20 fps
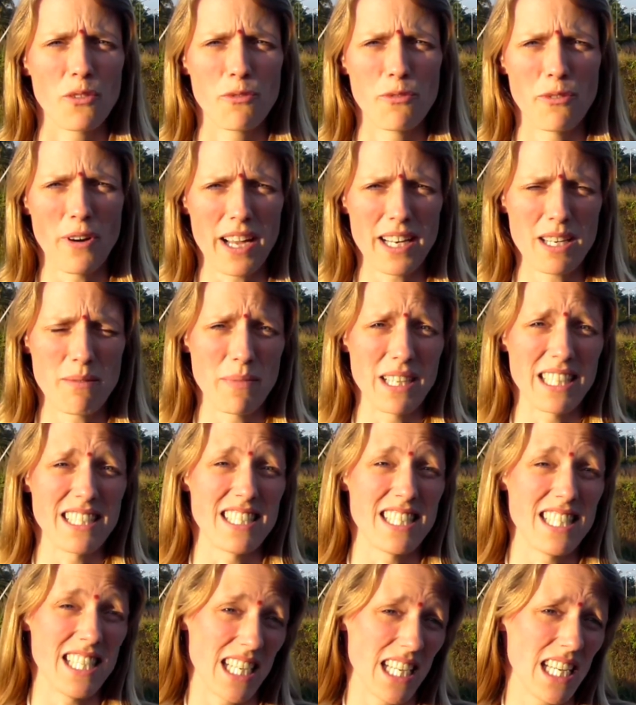
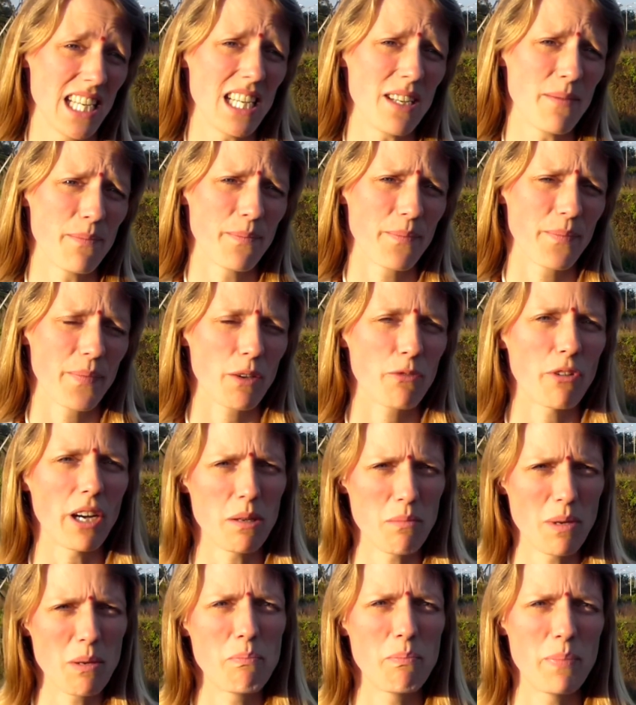vitamin D,
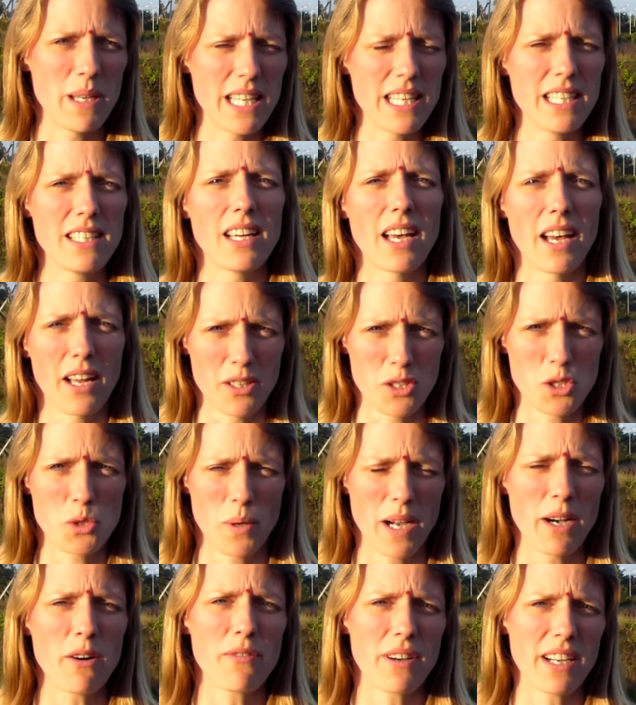vitamin
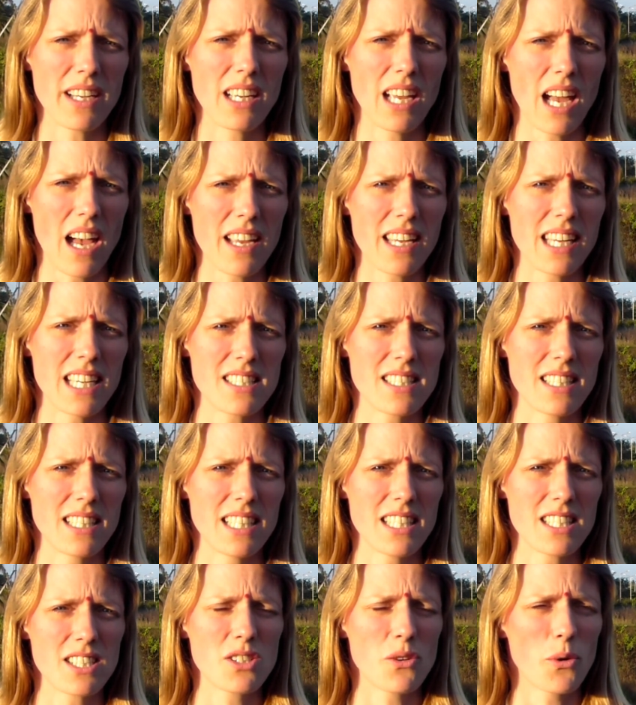B12 I guess it
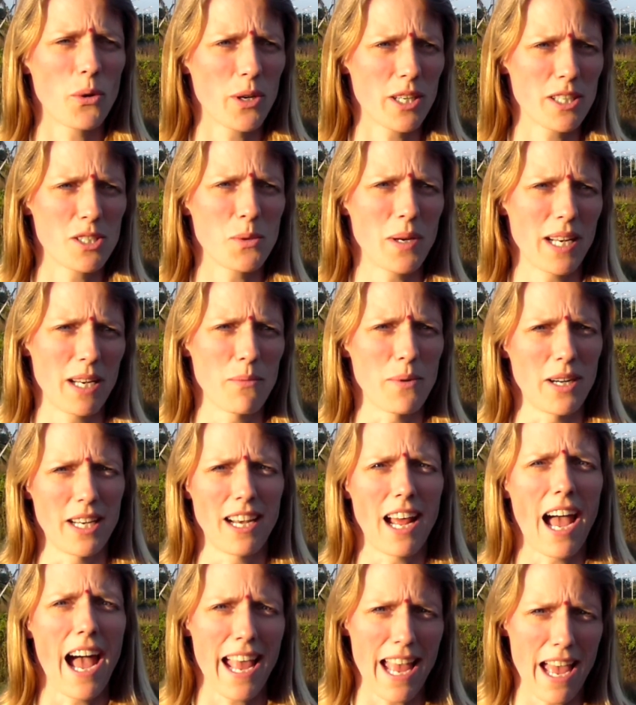is, or
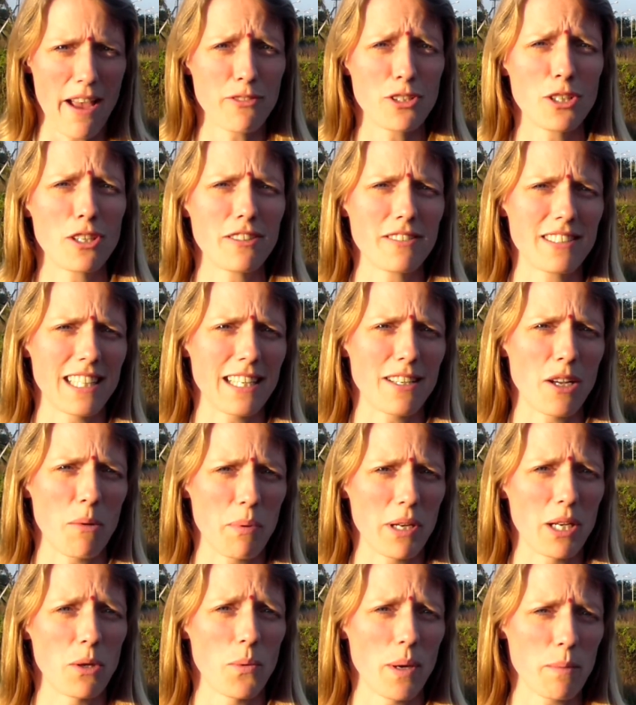21. I have to look that
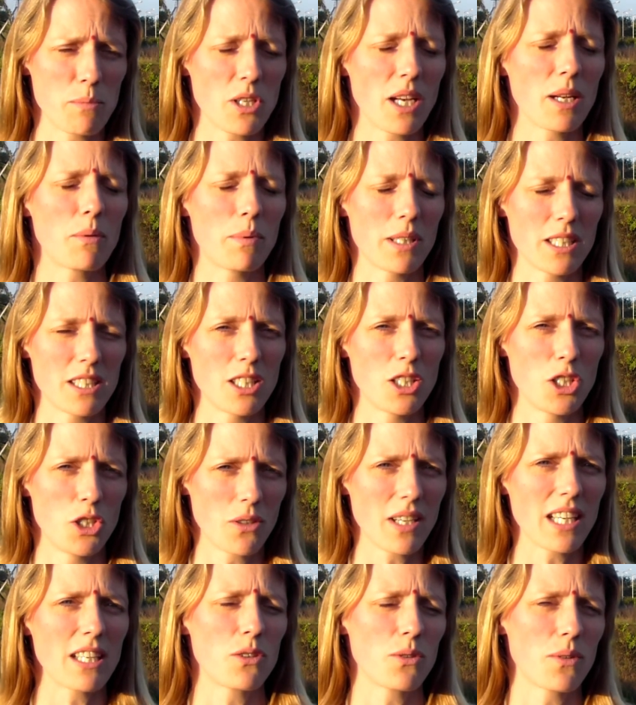up in the website, but
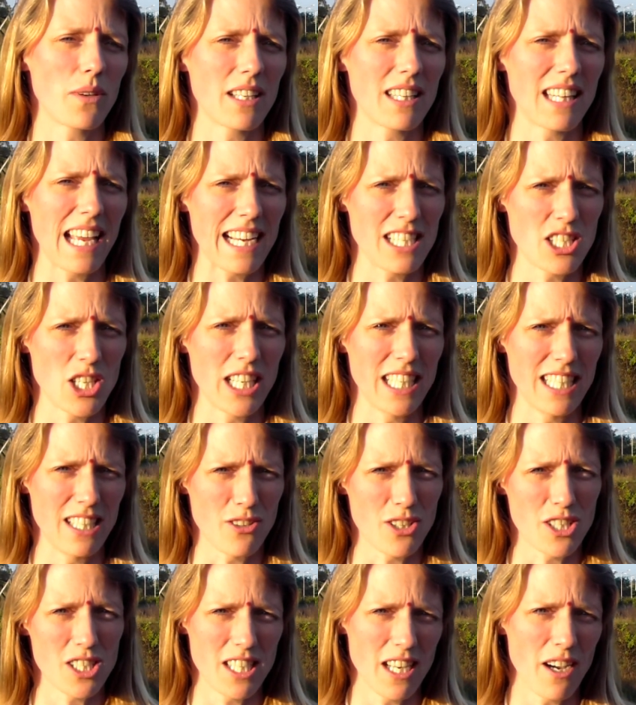you can do it actually
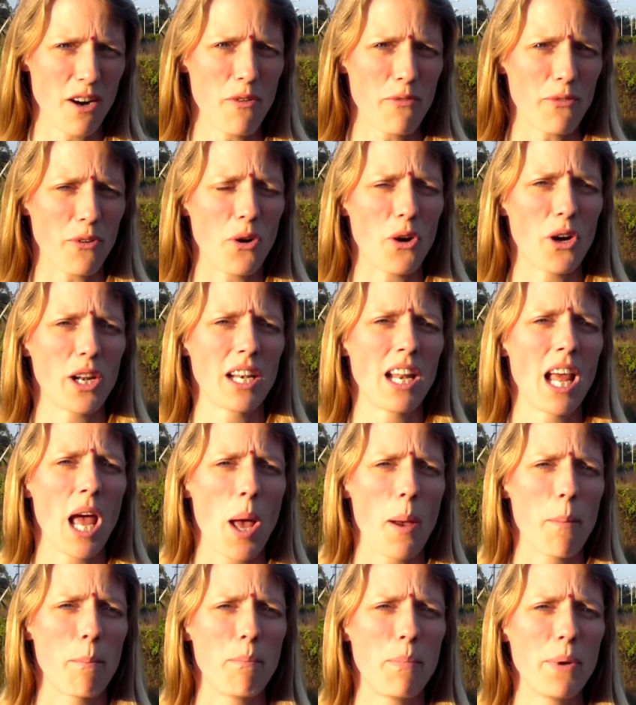yourself on
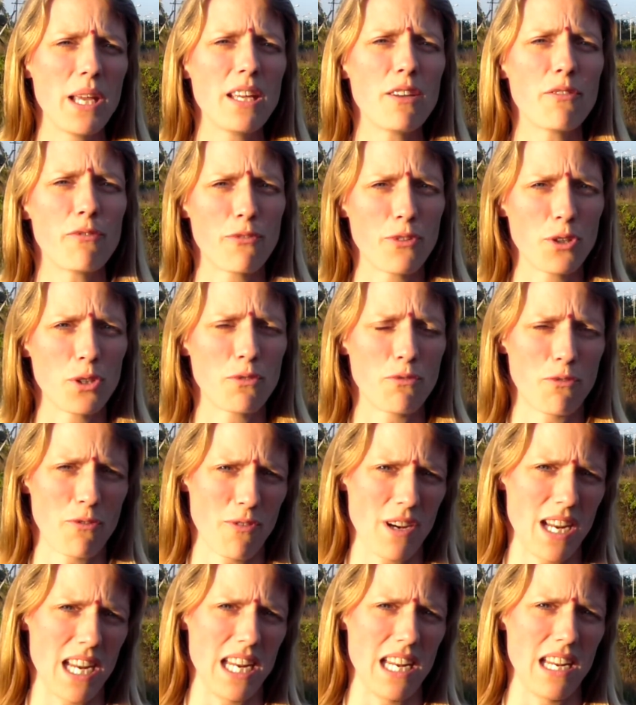
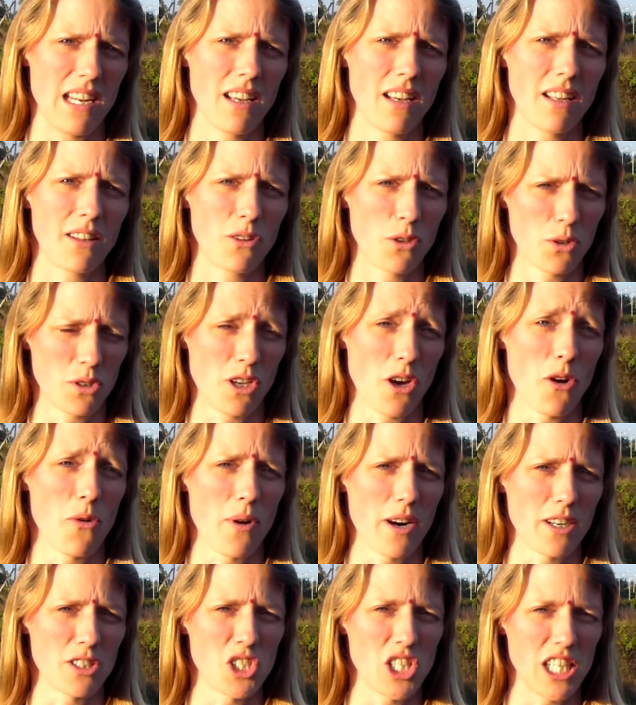
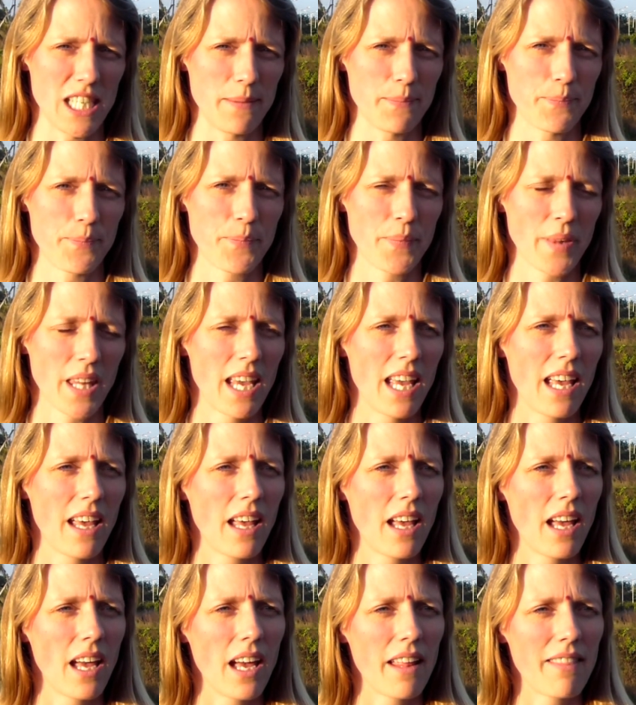befoodfree.org.
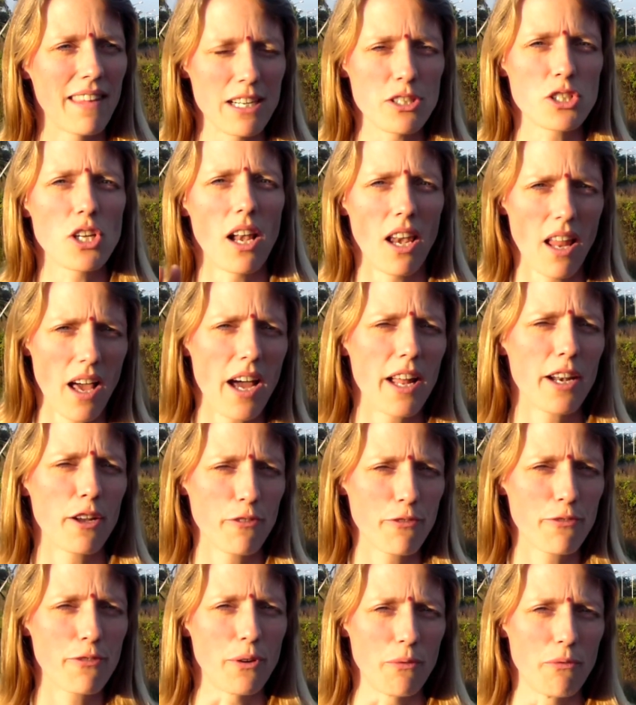There's a lot
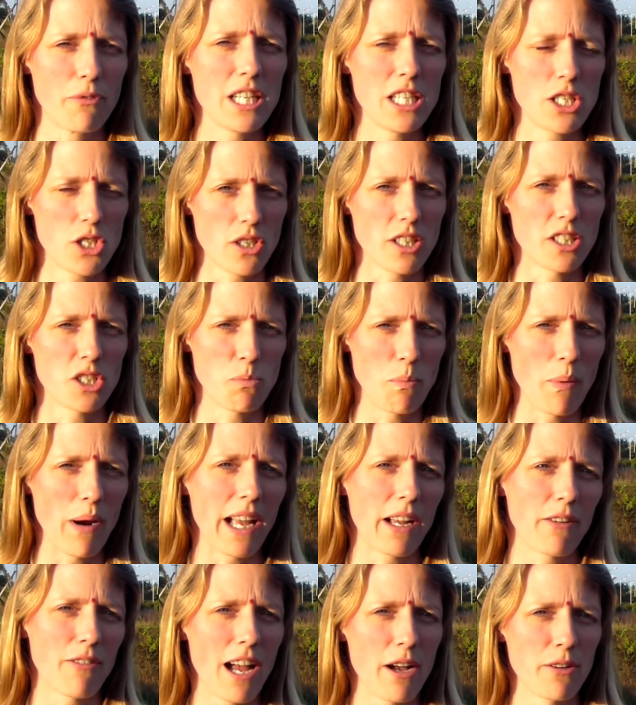of research
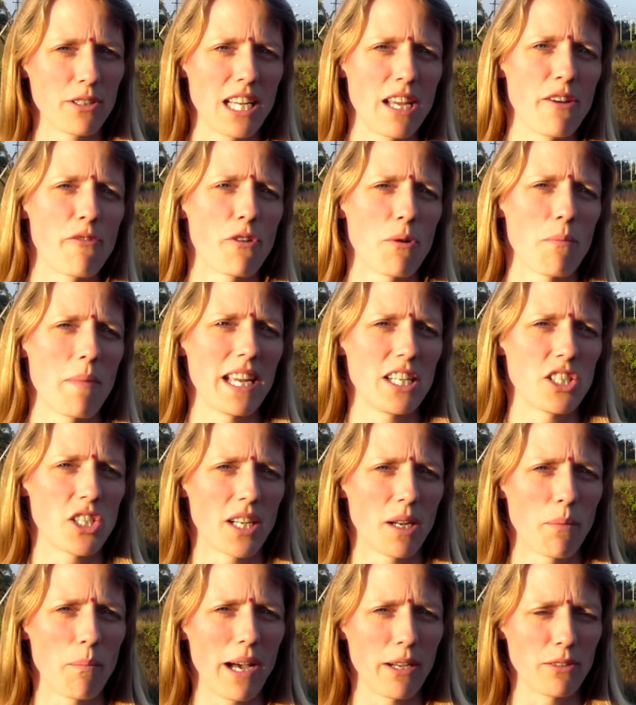background
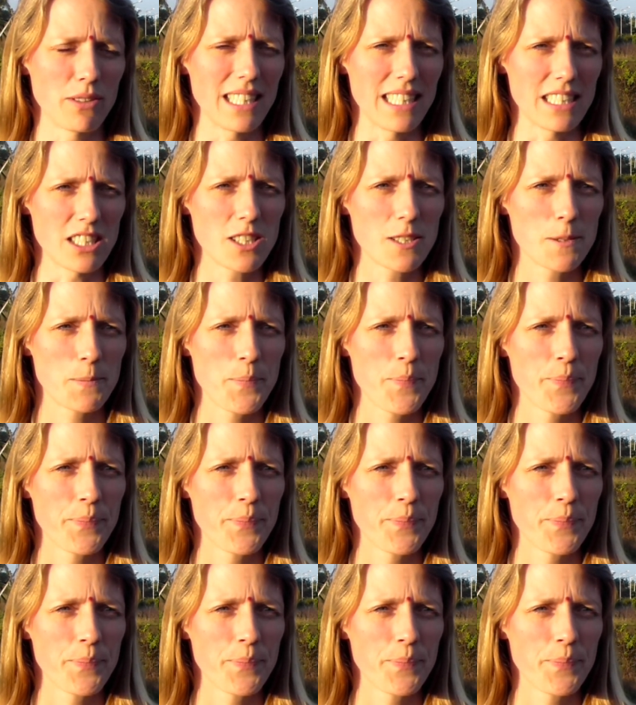information about this.